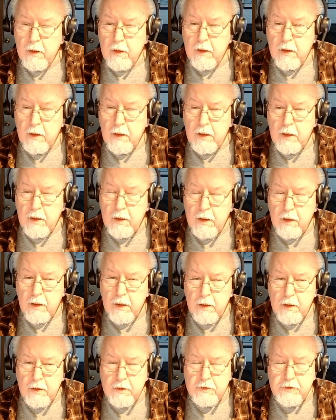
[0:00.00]
in
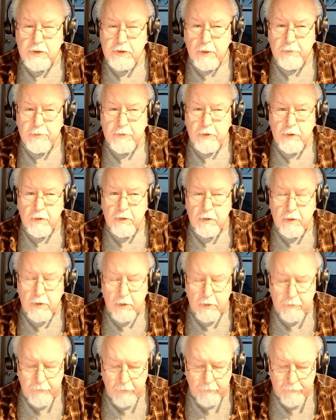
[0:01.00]
uh, chapter uh,
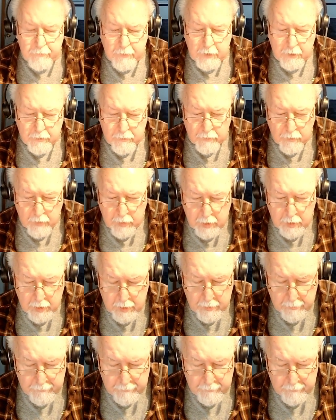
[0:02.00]
53.